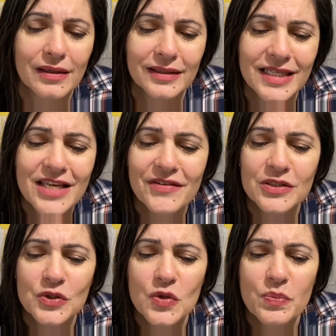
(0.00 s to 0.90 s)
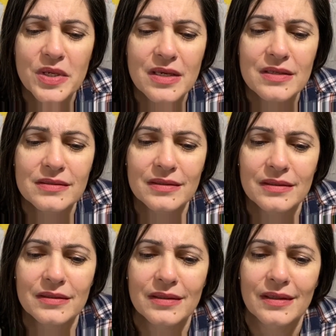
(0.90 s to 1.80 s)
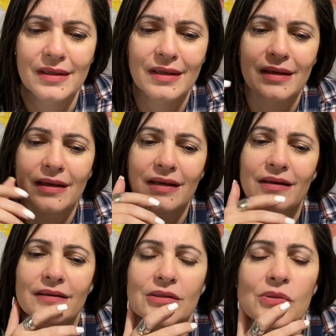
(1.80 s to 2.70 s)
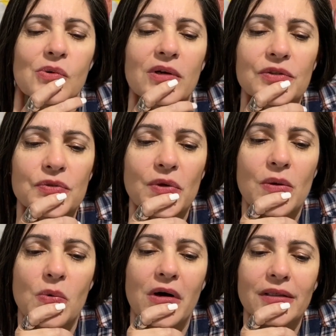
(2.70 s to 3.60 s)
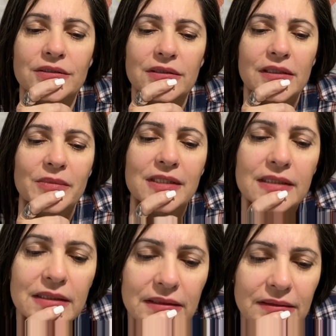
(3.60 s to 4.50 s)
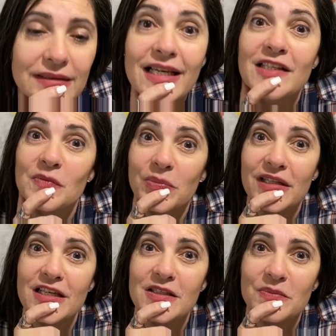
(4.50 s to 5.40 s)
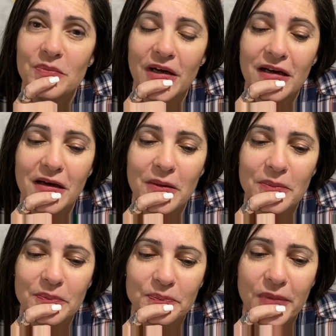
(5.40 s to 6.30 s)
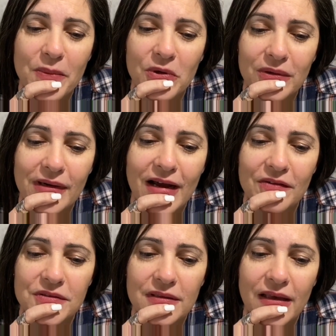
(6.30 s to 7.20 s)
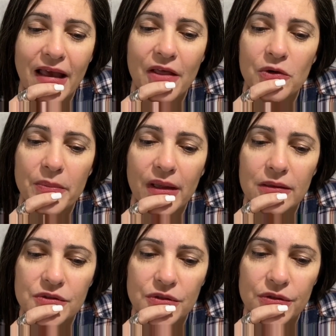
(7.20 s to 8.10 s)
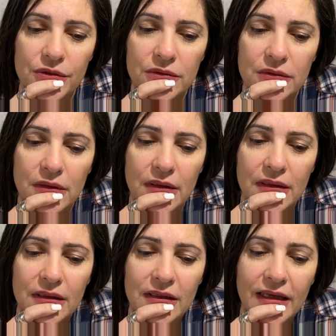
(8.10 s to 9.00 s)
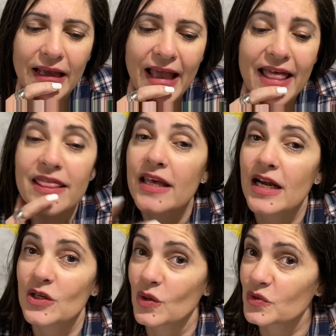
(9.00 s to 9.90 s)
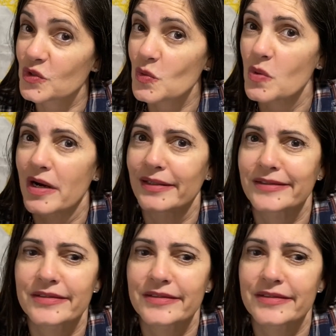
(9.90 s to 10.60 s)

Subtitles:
even 2Ps. Who else do I watch? Let me see. Yes, Please, Paper Crafts, Heather Belzer. And then I also watch